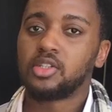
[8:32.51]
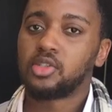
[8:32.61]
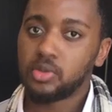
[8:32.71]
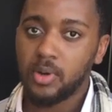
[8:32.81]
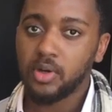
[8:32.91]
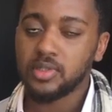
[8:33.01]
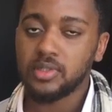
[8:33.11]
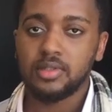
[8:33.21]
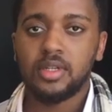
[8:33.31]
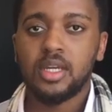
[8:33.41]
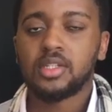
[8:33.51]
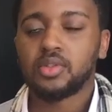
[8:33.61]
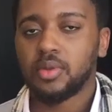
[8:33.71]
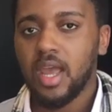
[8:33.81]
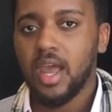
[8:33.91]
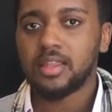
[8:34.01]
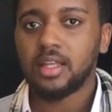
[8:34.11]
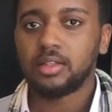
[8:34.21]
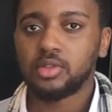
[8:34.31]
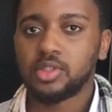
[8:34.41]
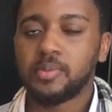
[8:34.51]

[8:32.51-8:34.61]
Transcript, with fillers: shoe boxes. So they had that little